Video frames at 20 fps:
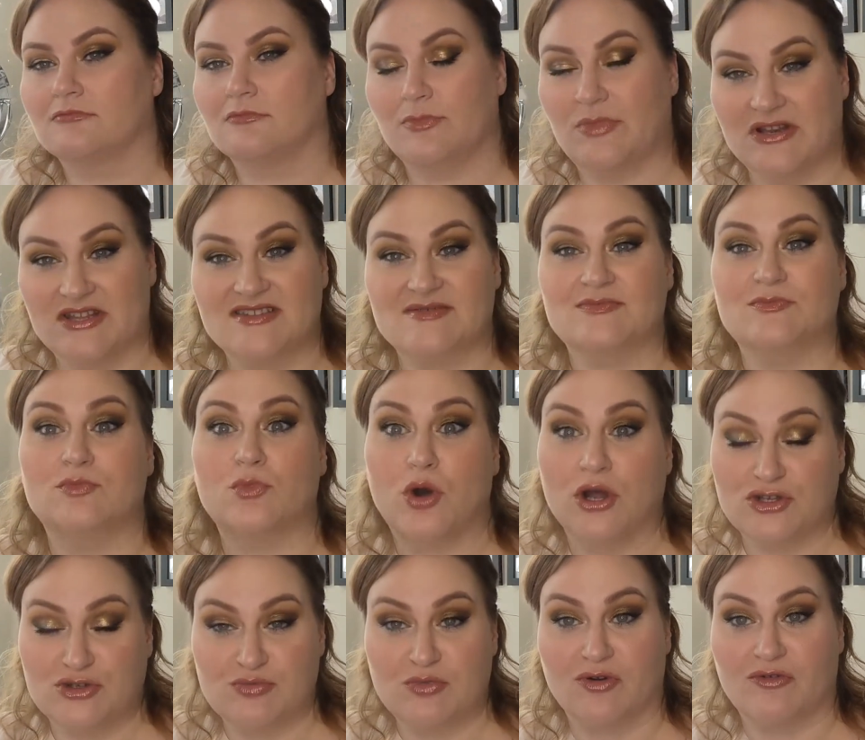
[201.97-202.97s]
But it's
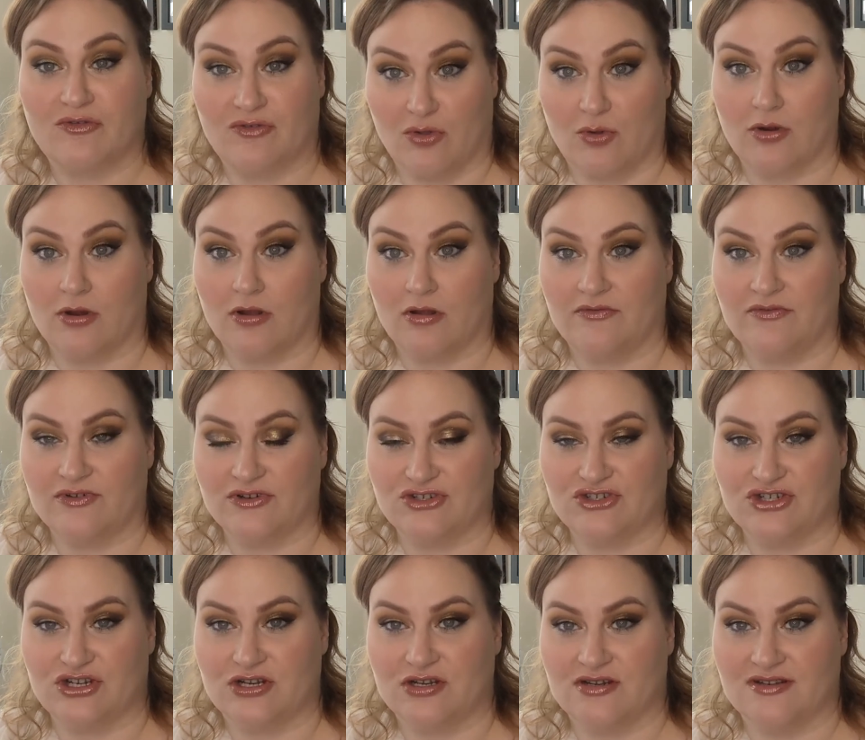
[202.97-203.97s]
much more floral for
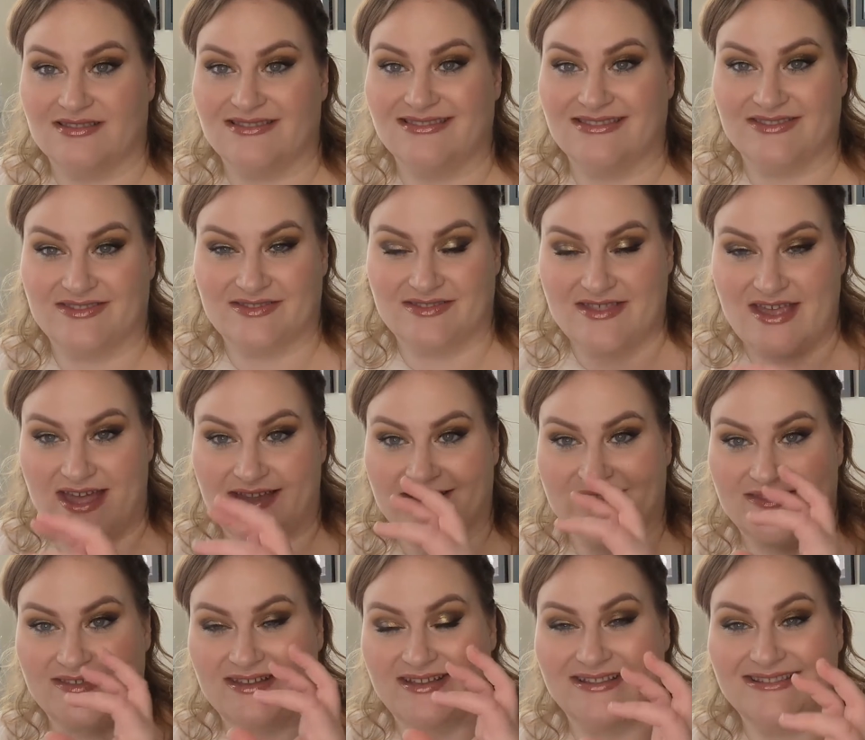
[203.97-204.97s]
sure.
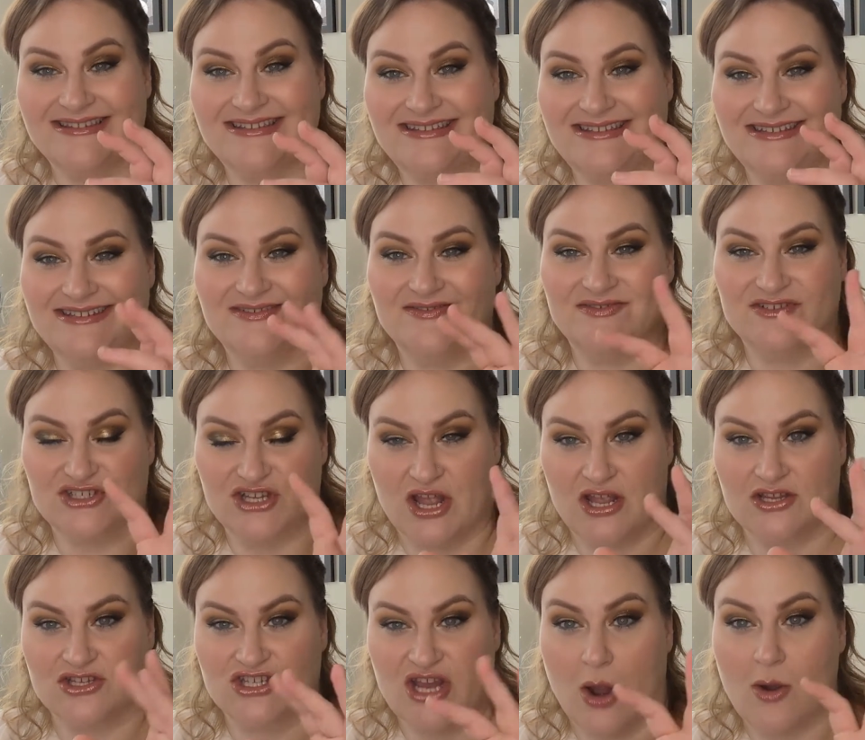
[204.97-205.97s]
That the clean sh
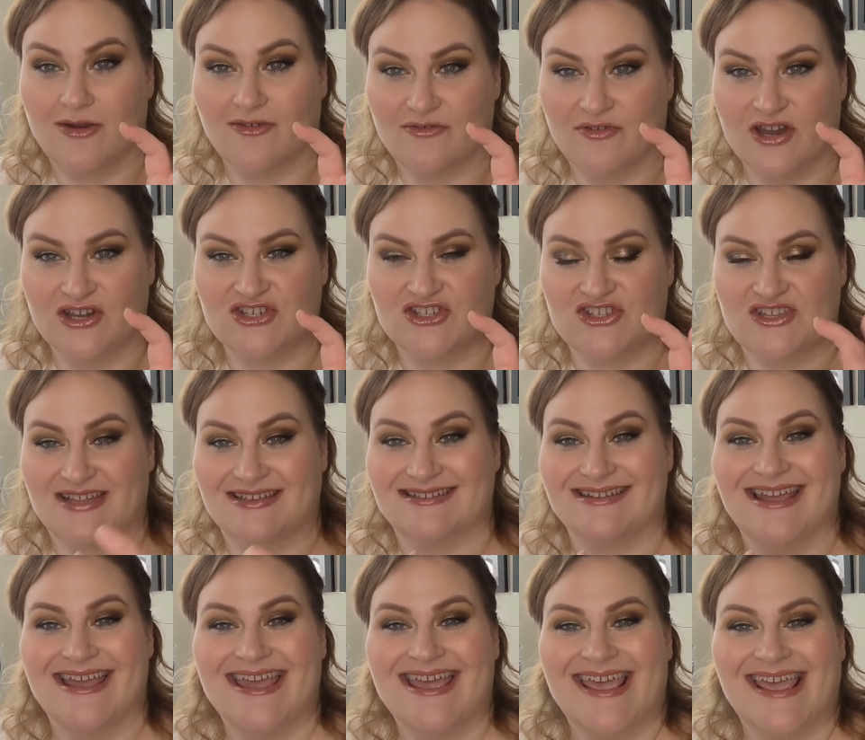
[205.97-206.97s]
shower fresh scent
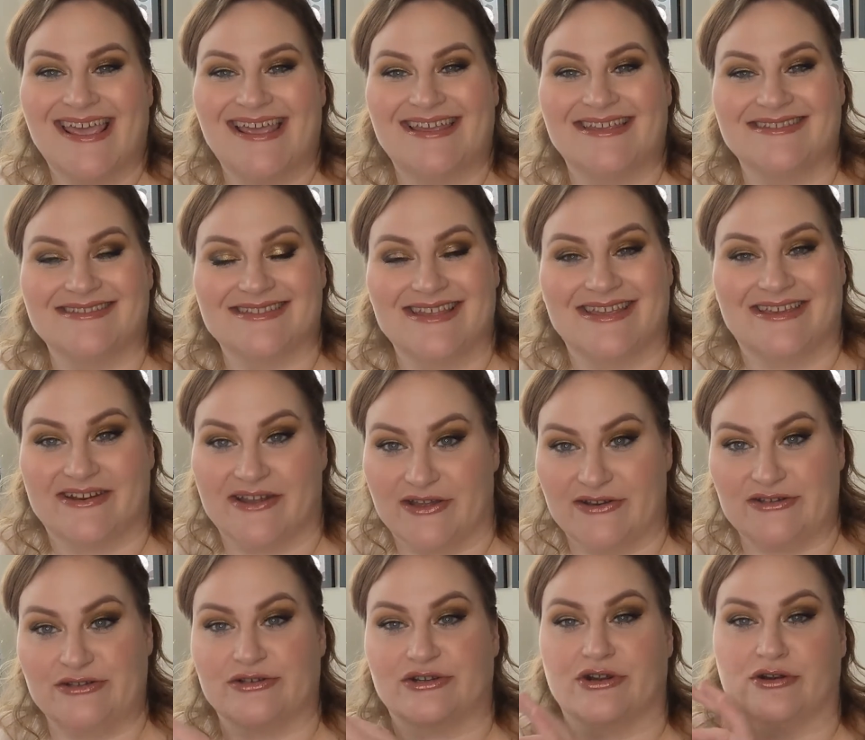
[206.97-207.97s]
is like an
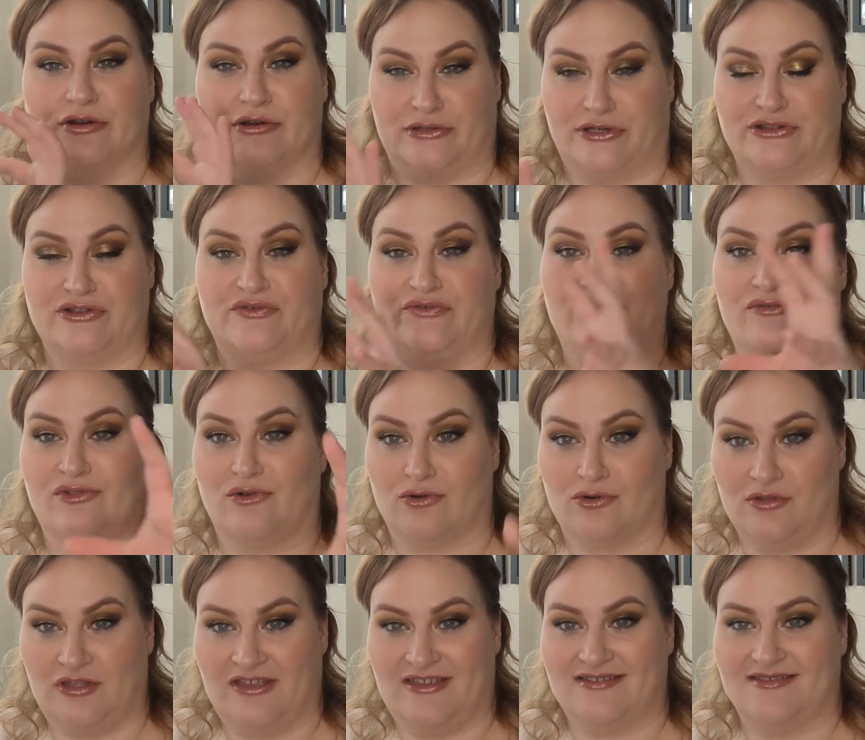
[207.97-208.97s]
undercurrent and the
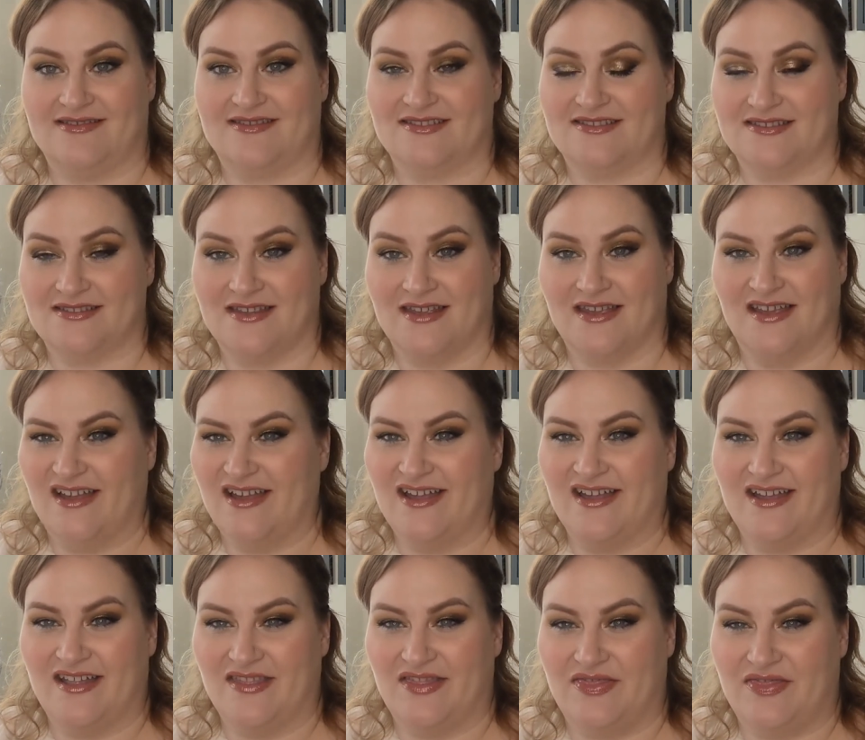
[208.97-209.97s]
floral is
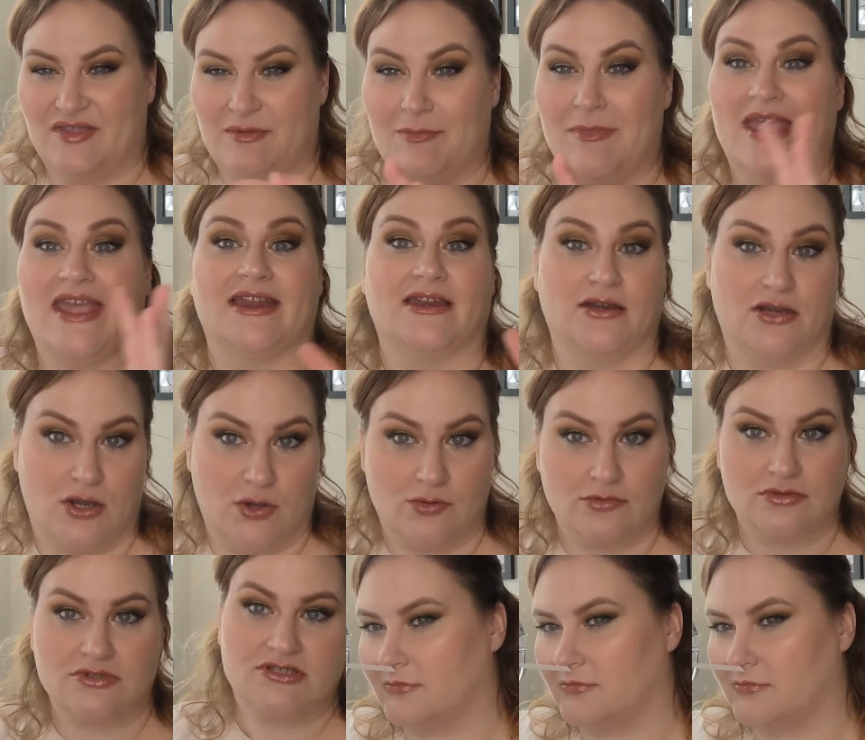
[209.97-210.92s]
the main note.